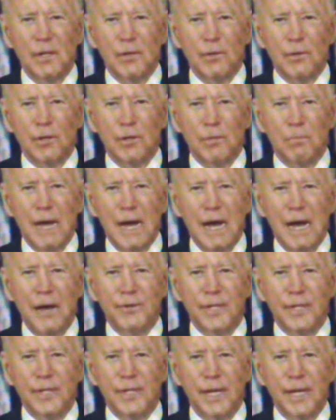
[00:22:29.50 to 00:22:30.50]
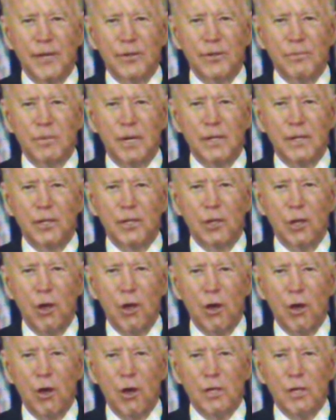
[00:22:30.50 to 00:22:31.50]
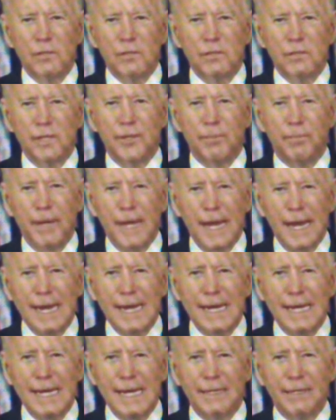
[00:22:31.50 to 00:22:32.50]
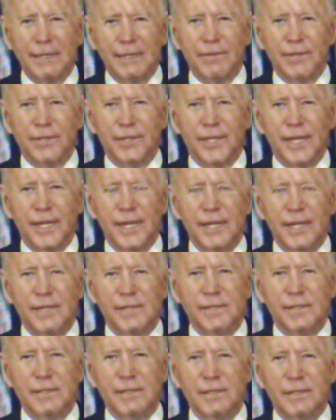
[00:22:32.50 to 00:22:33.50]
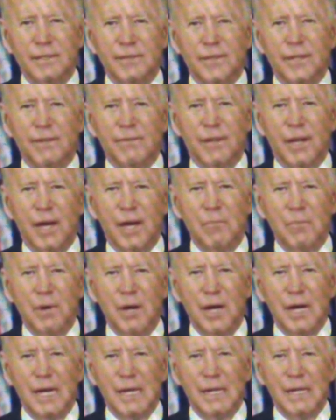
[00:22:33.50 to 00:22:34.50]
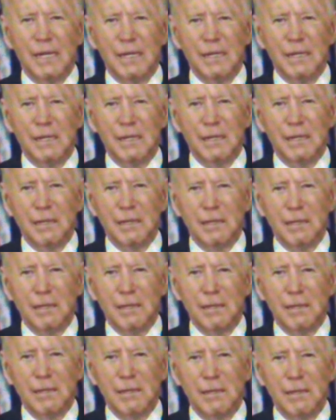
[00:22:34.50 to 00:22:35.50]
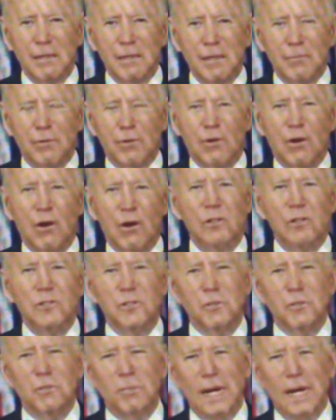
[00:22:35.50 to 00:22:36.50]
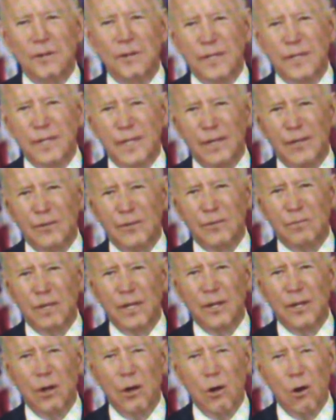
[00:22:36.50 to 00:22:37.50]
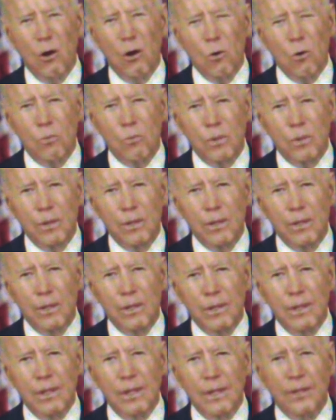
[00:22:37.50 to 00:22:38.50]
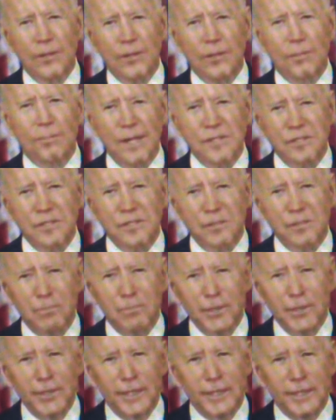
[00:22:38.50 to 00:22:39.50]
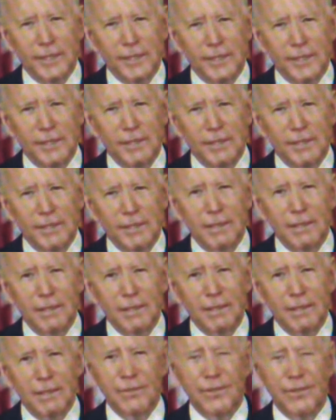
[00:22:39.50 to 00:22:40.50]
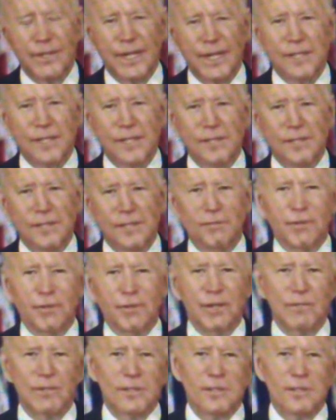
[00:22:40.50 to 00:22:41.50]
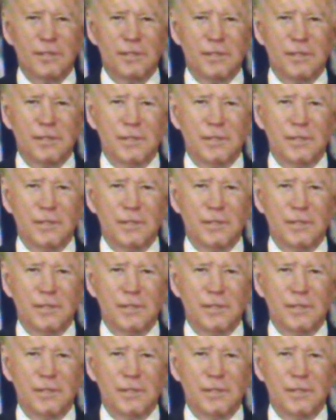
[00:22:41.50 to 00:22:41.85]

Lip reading: We're bound together by the loss and the pain of the days that have gone by. We're also bound together by the hope and the possibilities of the days in front of us.